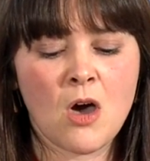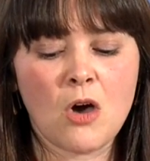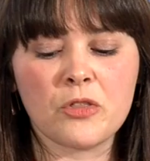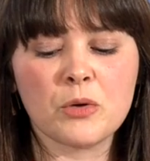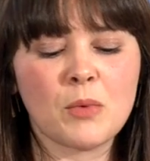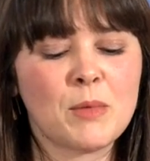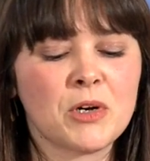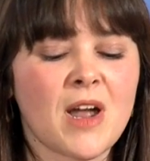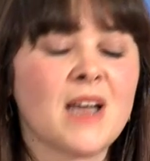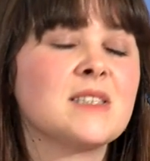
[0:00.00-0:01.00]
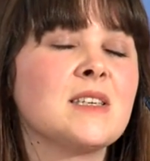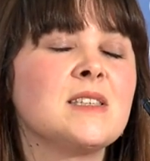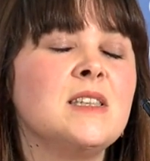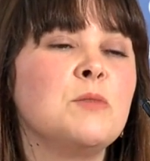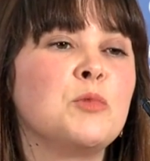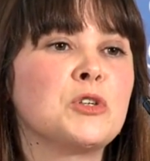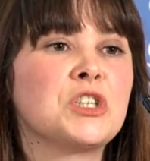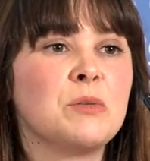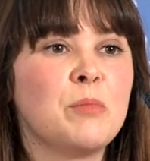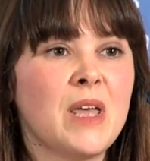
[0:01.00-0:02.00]
Other women are accessing the
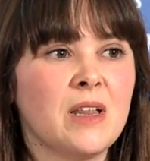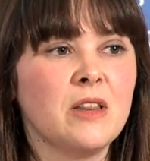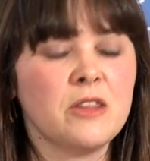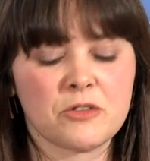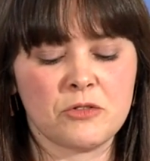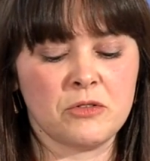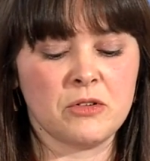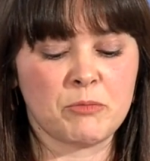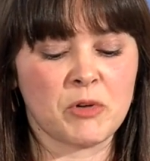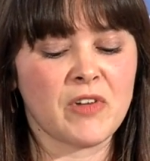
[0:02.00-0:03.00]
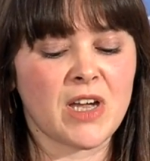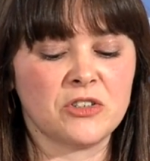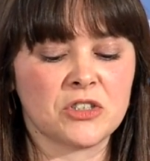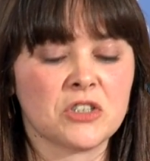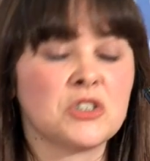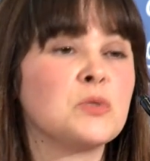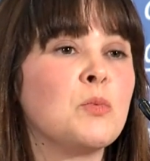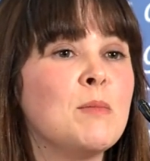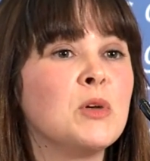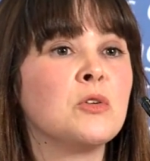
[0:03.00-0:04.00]
abortion pill through providers such as
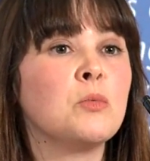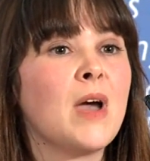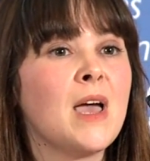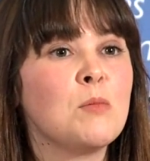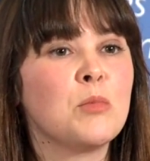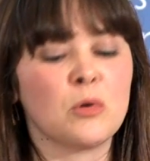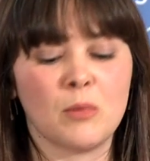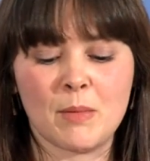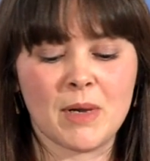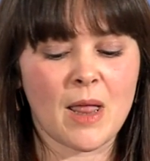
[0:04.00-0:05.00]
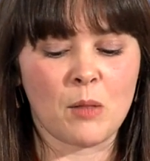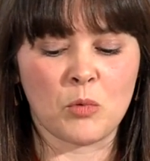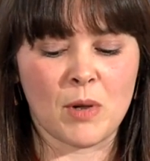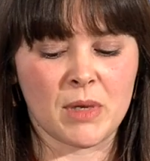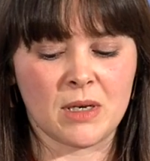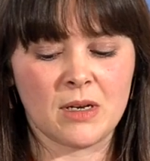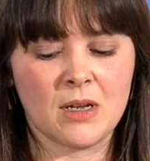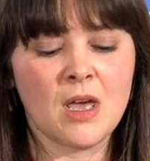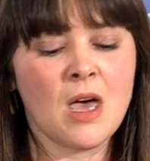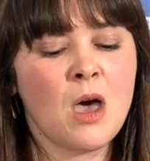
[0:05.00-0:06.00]
Women on Web or Women Help Women.
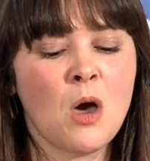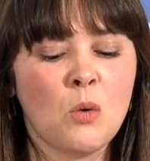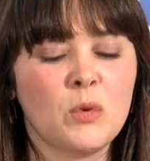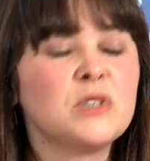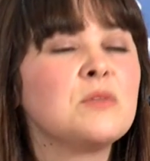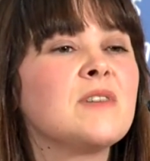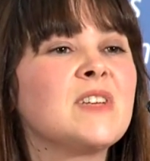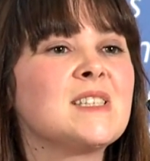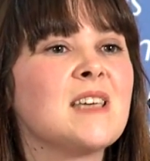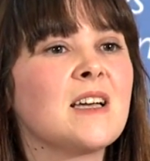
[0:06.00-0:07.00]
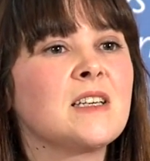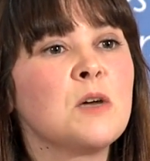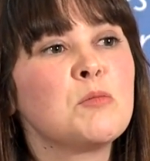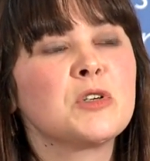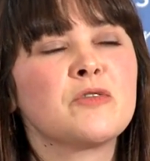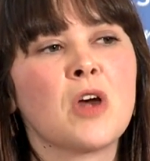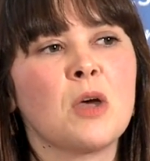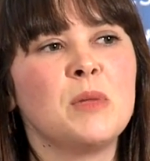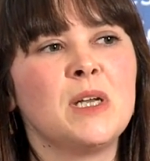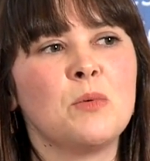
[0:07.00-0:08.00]
We don't have exact numbers for
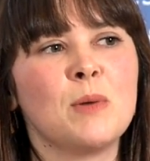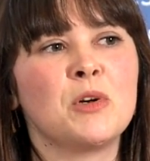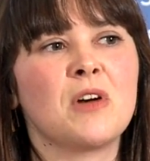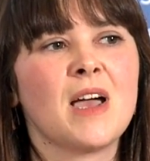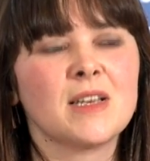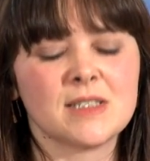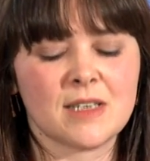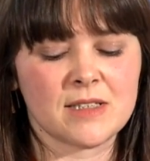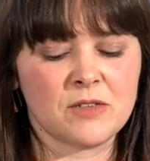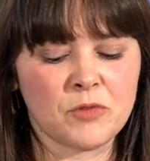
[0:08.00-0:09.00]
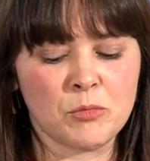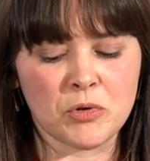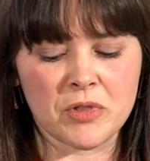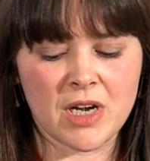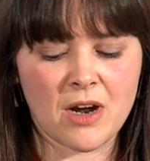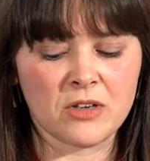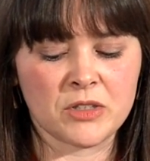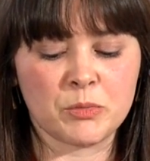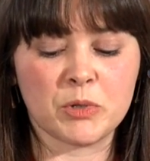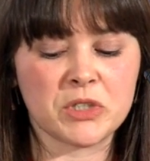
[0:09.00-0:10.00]
how many women are accessing from Northern
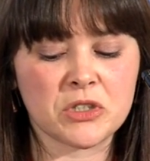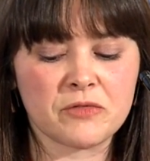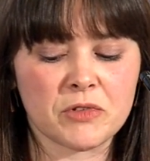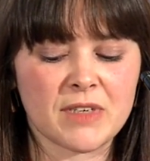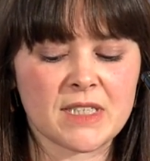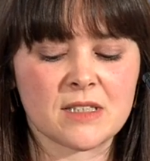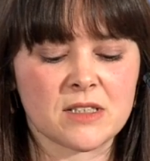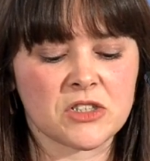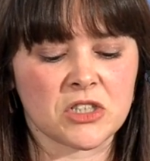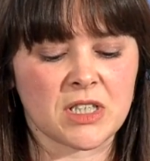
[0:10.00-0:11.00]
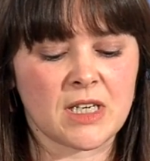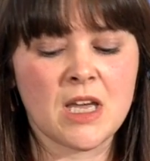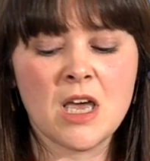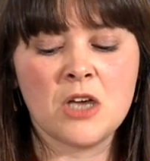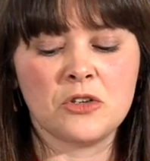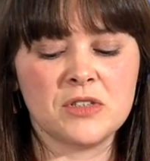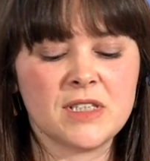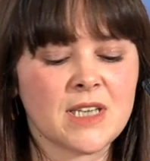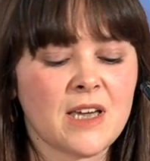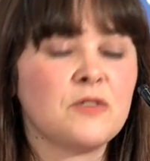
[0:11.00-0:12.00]
Ireland, but we do have a recent study
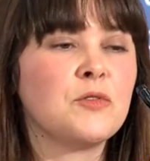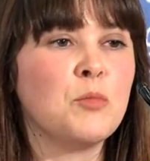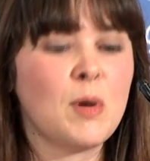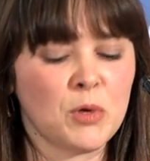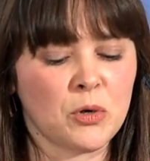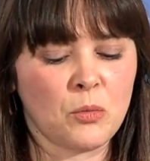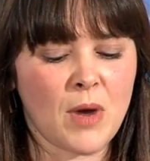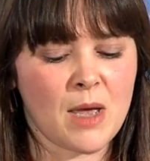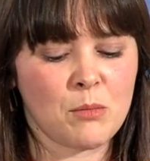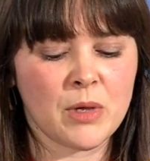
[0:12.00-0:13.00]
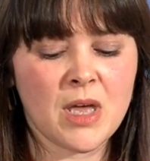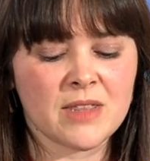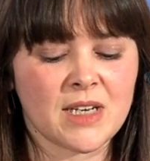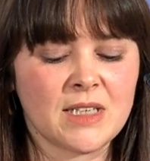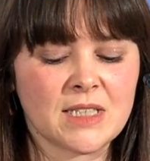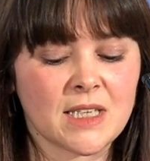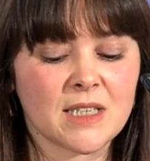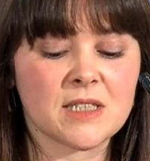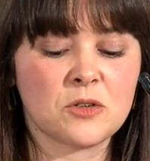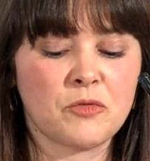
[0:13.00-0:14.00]
using data from Women on Web that
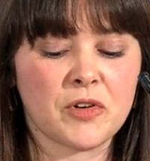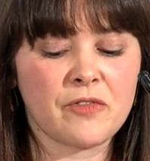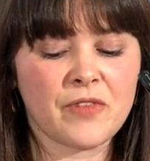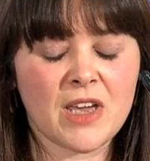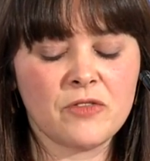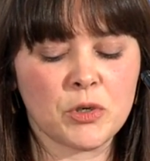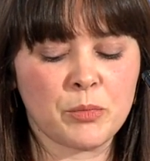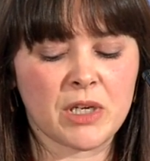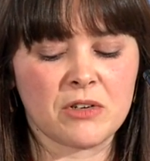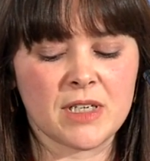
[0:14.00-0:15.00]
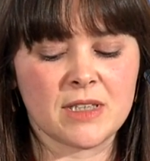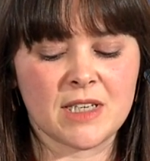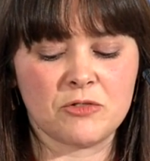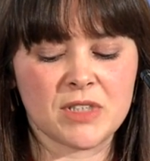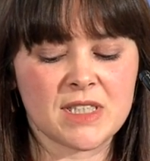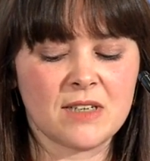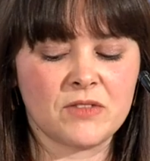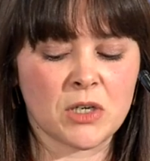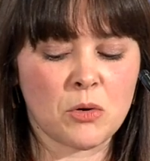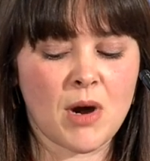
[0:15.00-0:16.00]
indicates that over a five year period they'd
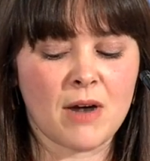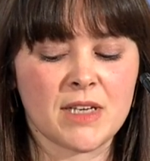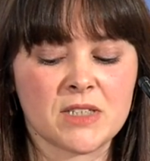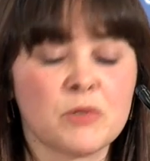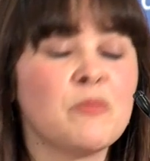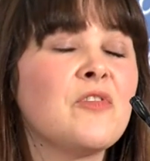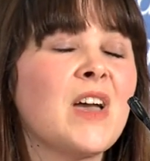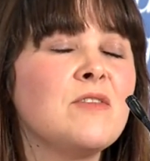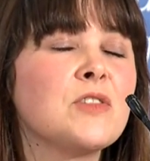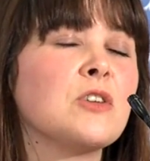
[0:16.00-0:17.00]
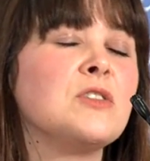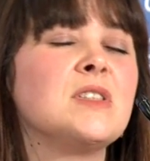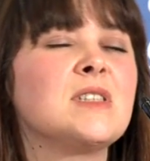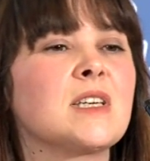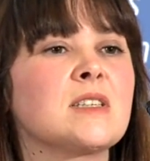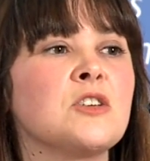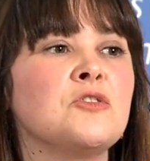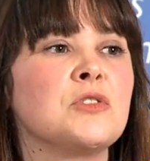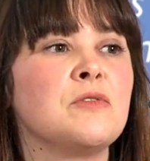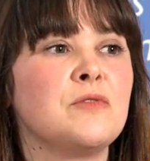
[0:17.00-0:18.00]
received inquiries from
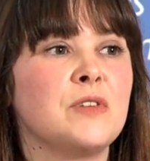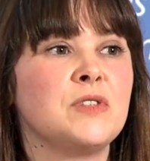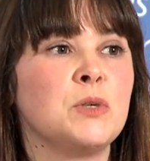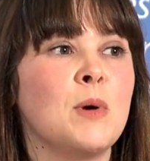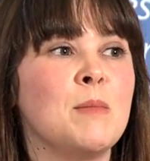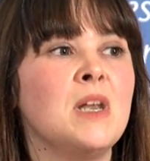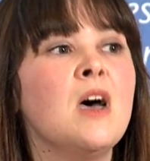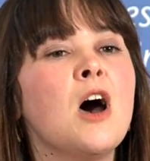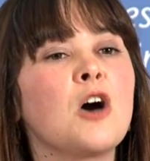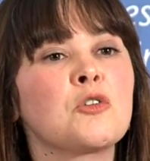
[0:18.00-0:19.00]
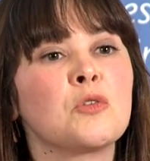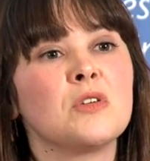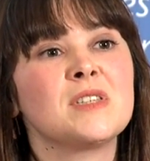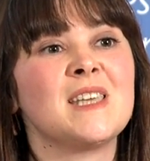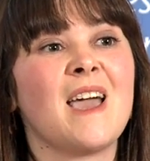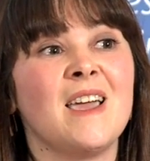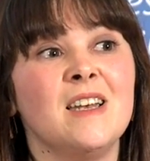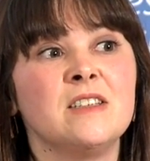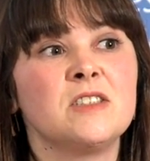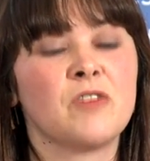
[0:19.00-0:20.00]
5,650 women across the
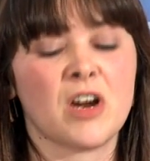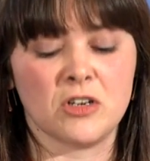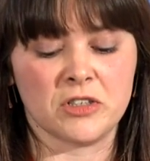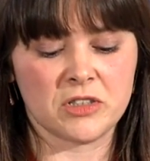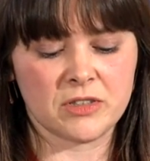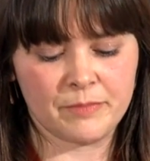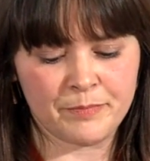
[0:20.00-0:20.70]
island of Ireland.